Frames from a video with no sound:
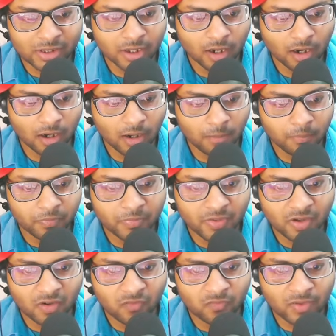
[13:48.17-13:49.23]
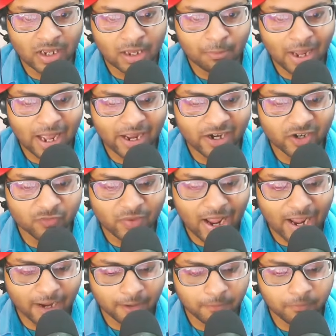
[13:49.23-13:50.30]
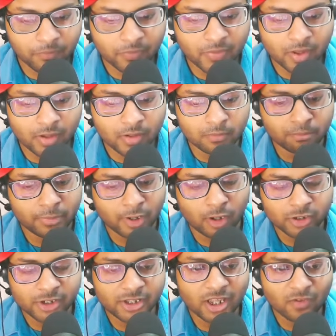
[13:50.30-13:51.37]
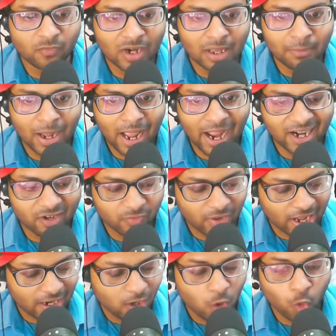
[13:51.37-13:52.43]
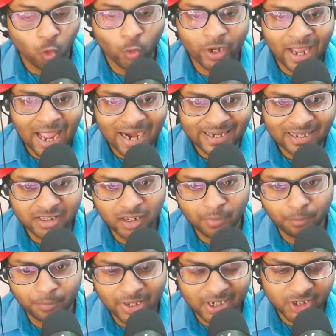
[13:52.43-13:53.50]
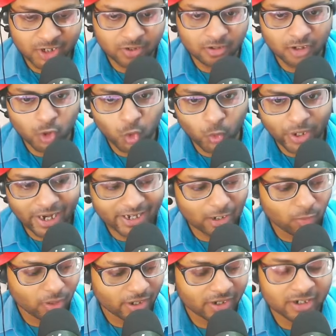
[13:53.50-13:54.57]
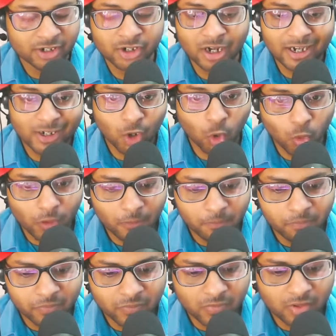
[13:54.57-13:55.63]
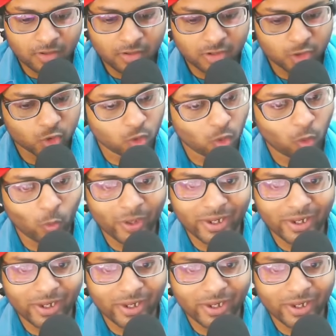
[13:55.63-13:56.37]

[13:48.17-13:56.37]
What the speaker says: the flame and fang, because in the flame and fang we attack the beast to get our crystallite core. So we